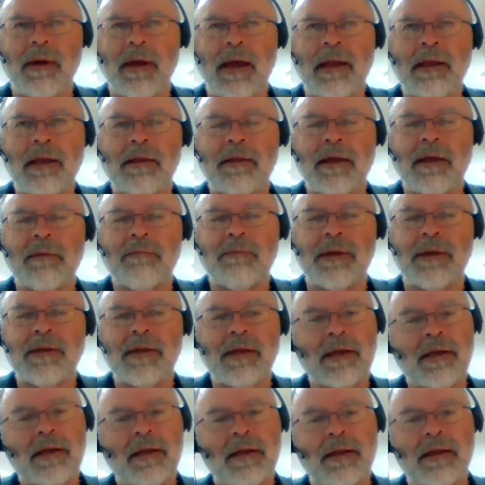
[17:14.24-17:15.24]
anything
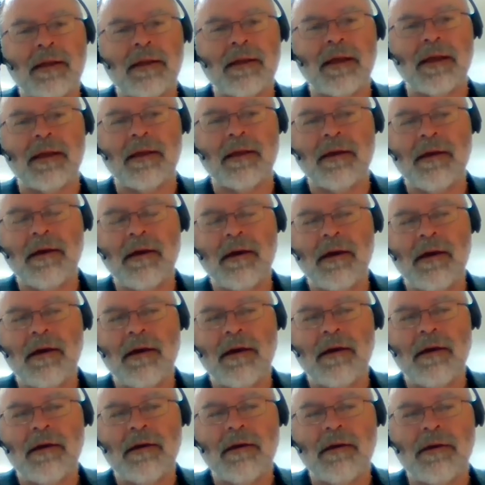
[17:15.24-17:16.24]
particularly that
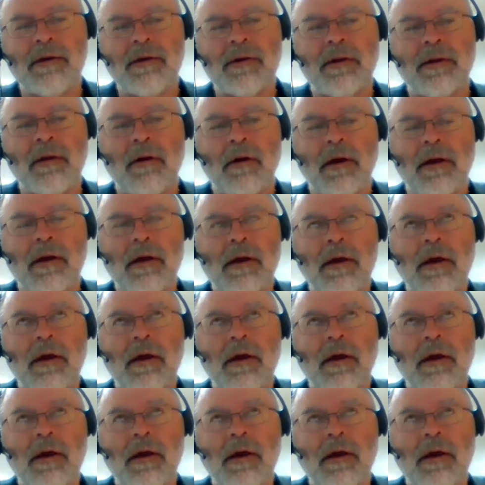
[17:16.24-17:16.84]
you'd like